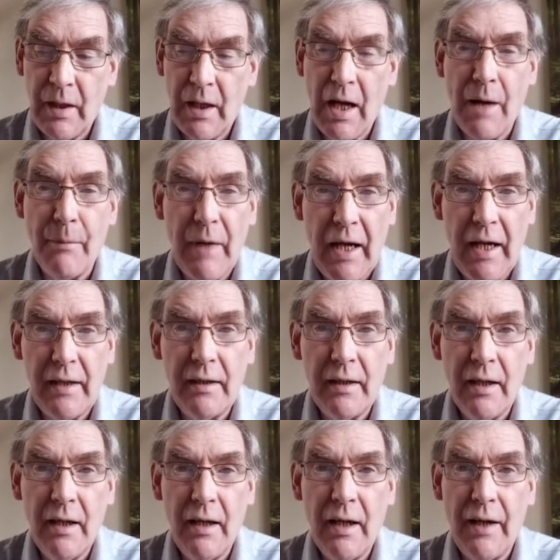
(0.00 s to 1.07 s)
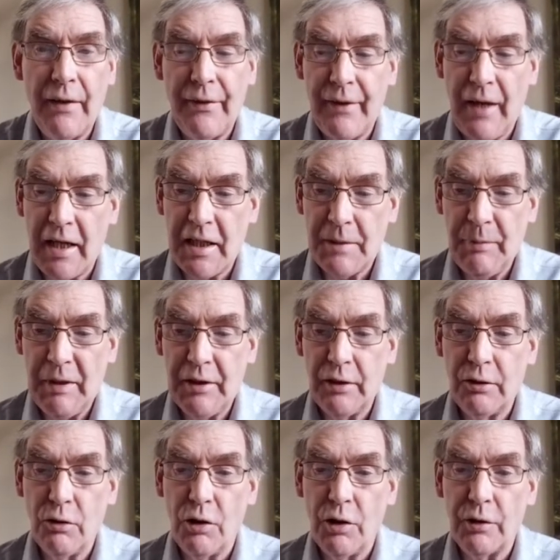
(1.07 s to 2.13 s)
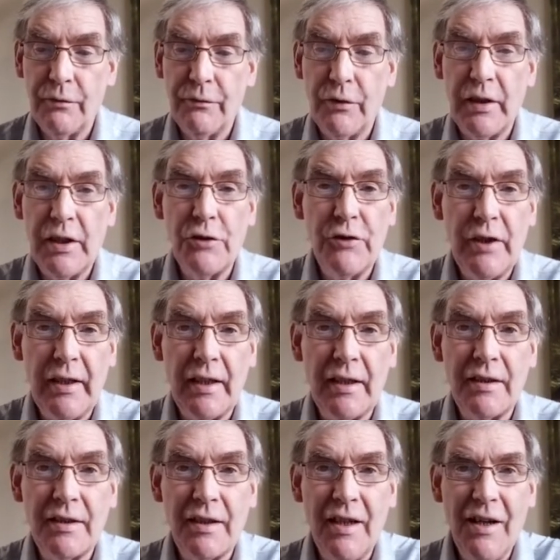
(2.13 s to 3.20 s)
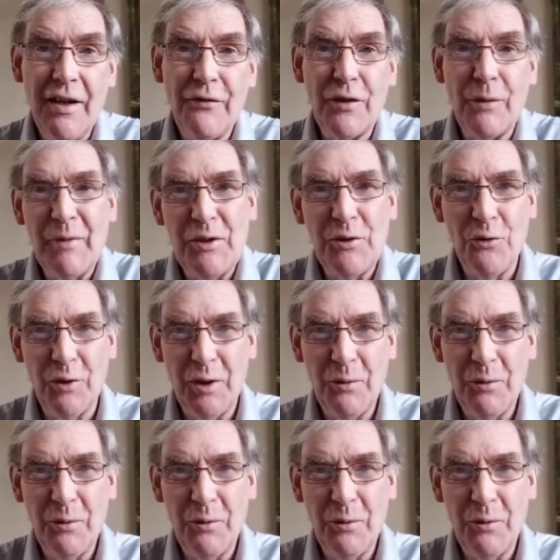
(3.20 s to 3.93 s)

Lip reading: Amen, and thanks be to God for these readings from his holy